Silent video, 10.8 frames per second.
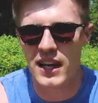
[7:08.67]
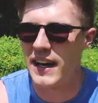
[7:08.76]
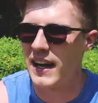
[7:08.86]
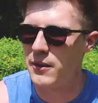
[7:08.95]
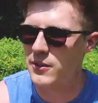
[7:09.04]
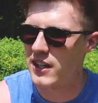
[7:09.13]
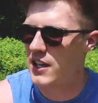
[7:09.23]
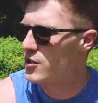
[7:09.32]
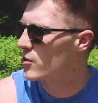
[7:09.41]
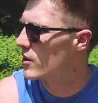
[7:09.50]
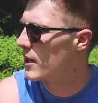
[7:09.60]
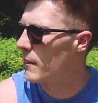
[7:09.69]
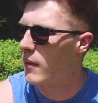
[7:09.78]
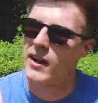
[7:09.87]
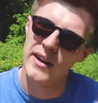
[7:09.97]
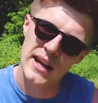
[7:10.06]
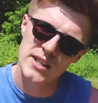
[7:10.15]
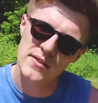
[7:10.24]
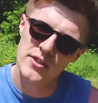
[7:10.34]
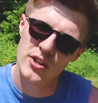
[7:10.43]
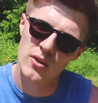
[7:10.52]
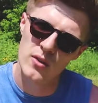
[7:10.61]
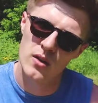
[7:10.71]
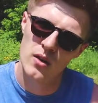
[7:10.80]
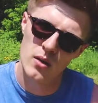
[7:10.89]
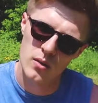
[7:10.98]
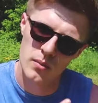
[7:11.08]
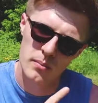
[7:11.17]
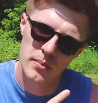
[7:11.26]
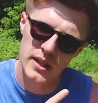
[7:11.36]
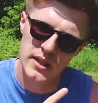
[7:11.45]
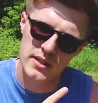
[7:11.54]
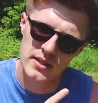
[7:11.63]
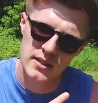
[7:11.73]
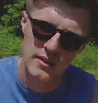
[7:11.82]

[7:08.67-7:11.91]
and I will catch you in my next video. Peace.